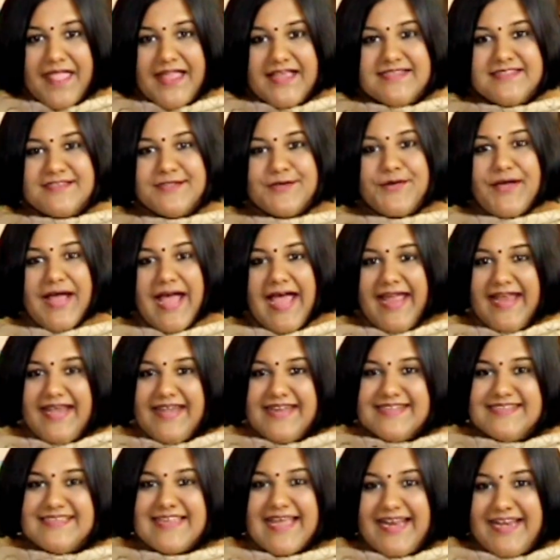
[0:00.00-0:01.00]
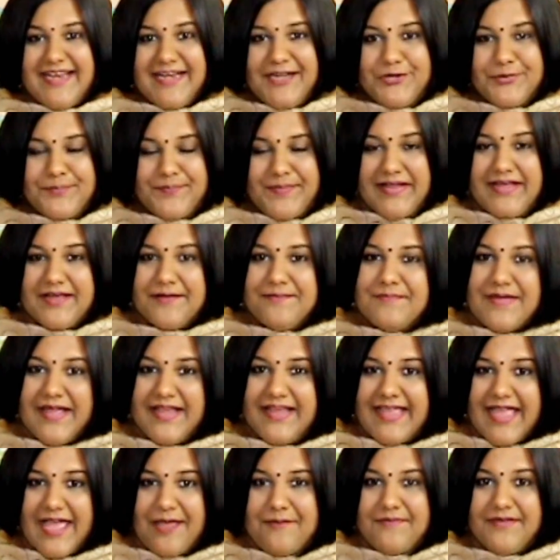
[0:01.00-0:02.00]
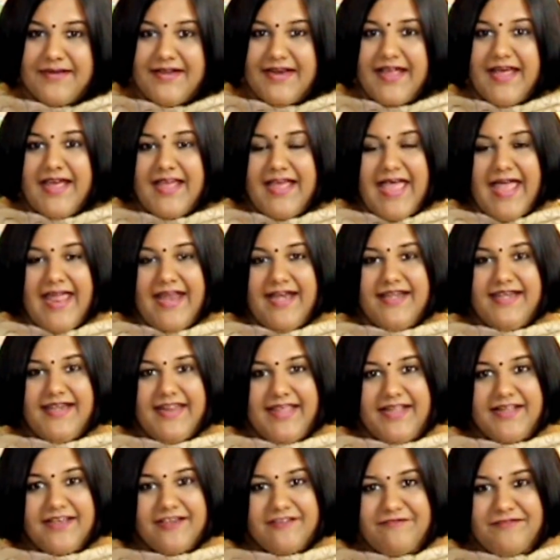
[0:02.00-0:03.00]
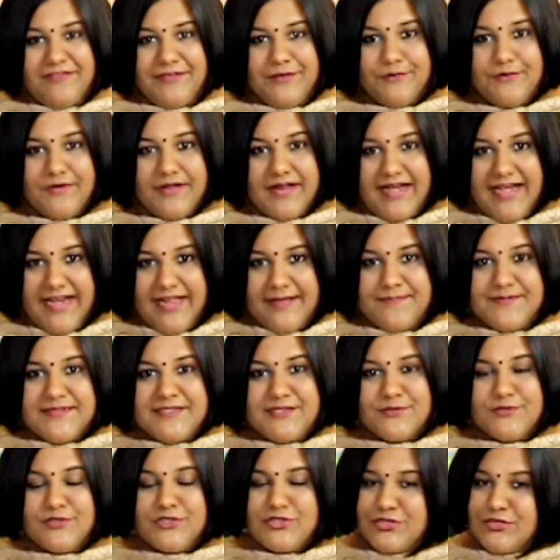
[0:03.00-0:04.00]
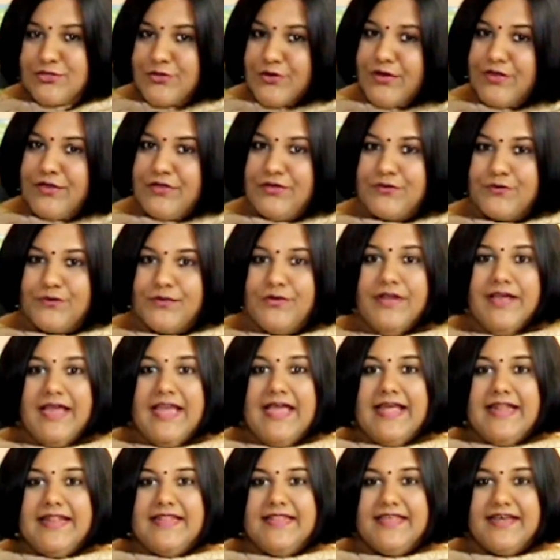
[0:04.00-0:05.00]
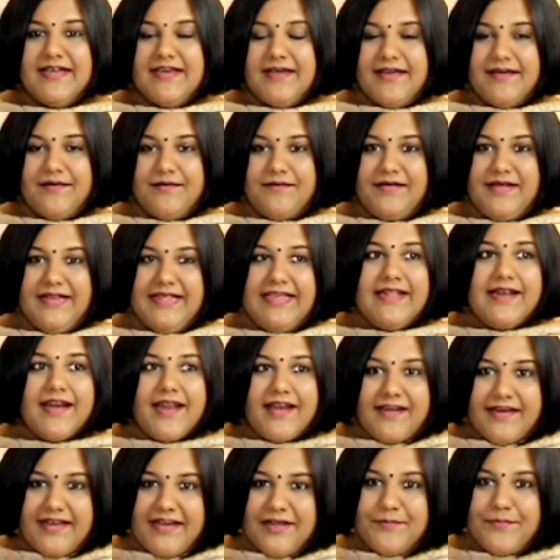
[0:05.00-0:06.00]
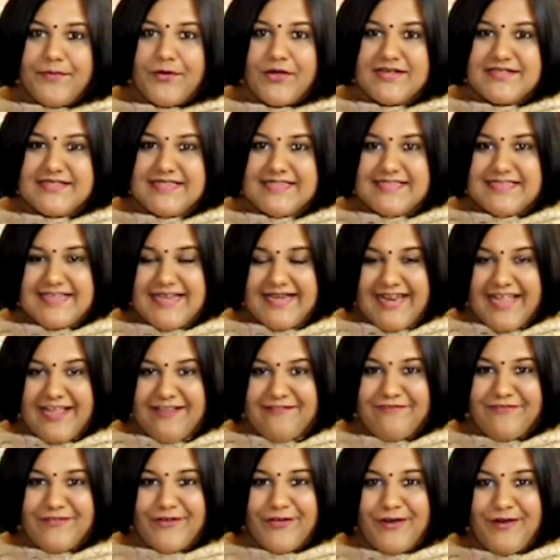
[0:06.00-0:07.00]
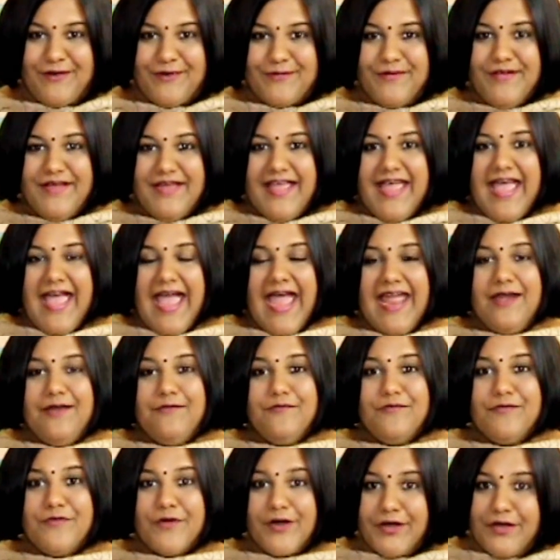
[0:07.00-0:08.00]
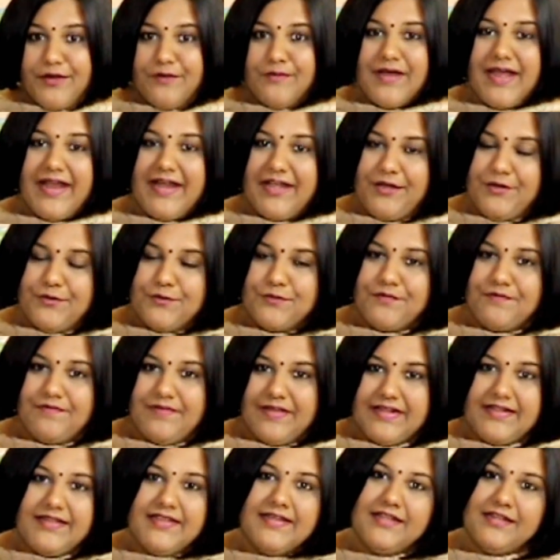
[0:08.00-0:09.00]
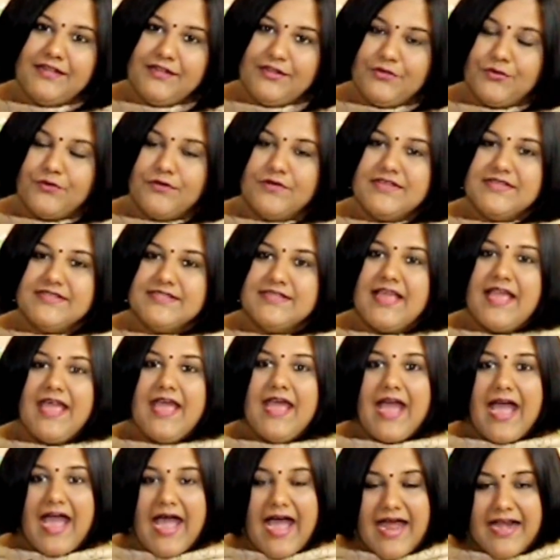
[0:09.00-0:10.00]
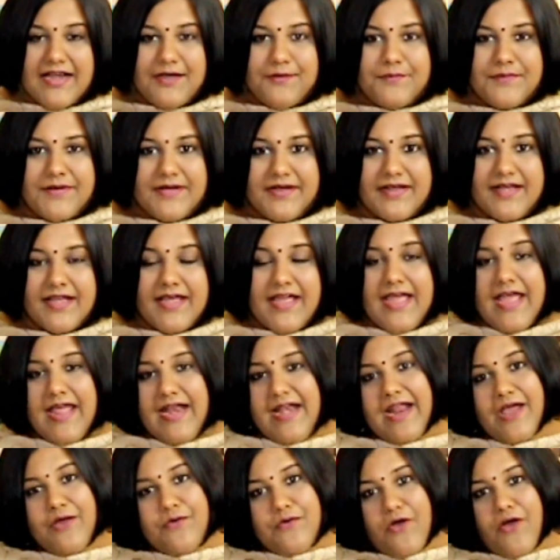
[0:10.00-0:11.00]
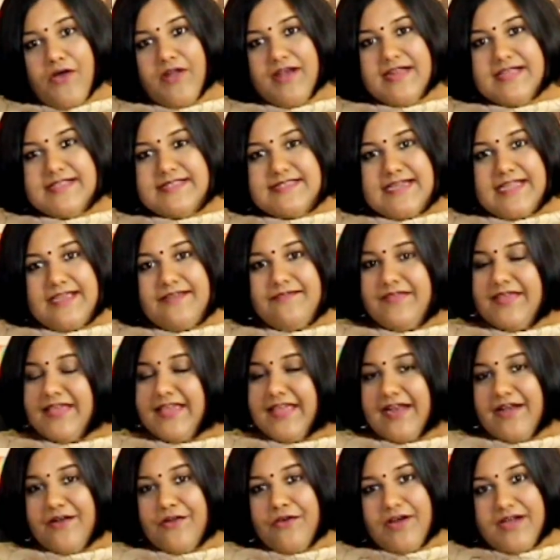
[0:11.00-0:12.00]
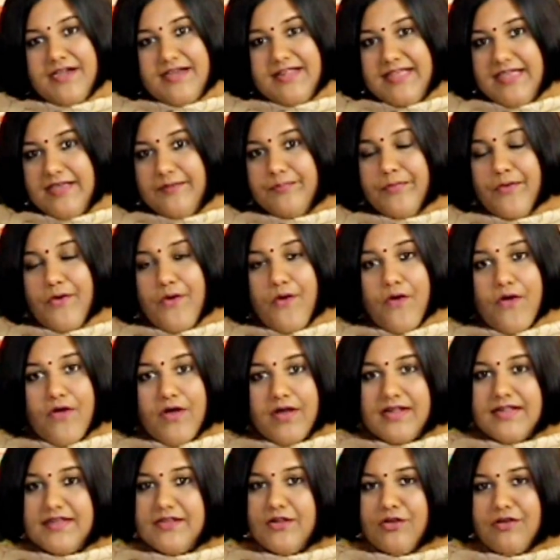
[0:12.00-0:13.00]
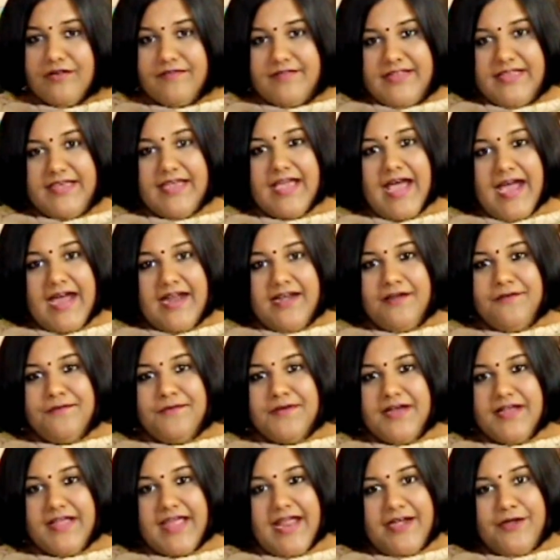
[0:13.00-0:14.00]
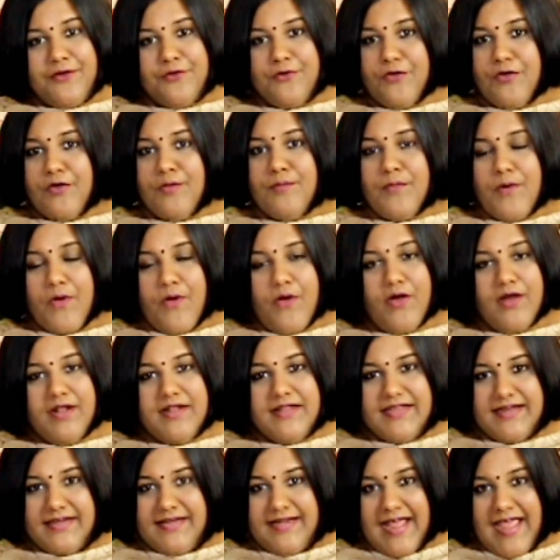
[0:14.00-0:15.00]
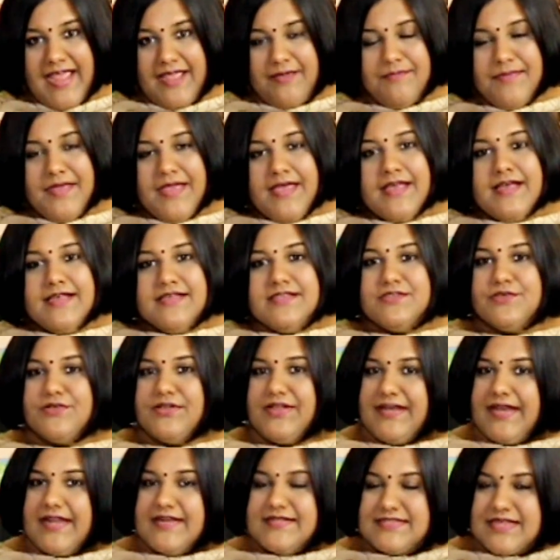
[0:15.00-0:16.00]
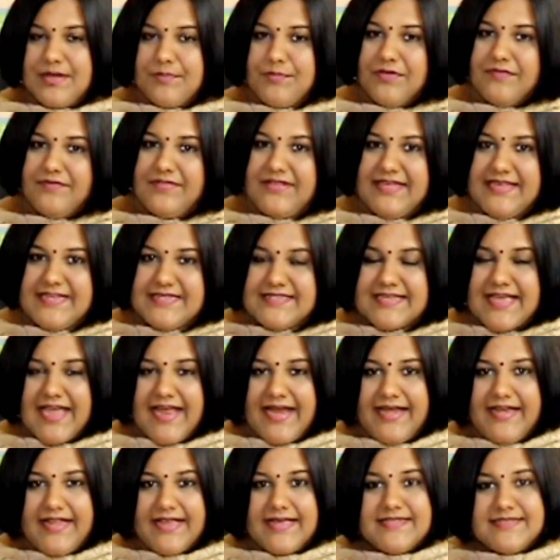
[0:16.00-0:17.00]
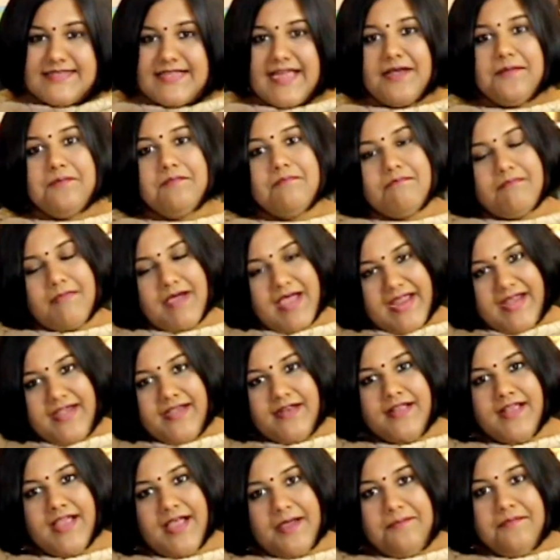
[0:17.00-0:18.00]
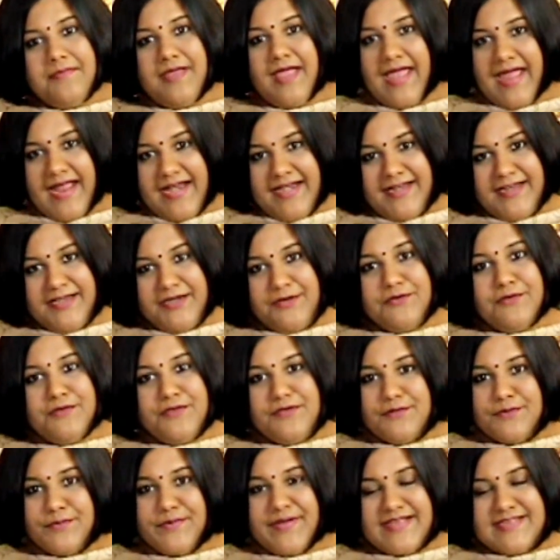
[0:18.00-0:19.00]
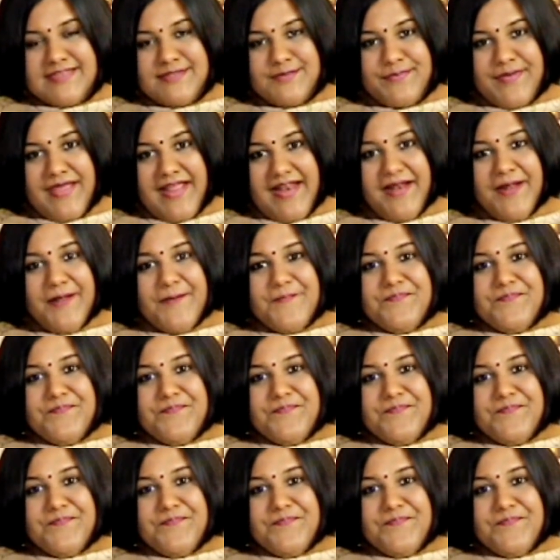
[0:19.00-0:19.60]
So I decided to pick up my camera and take a few clips to show you the decluttering process that I follow and what do I do with those artwork. Now honestly, we cannot keep all of the artwork at home all the time. So there are some of these ideas that might come handy to you as well.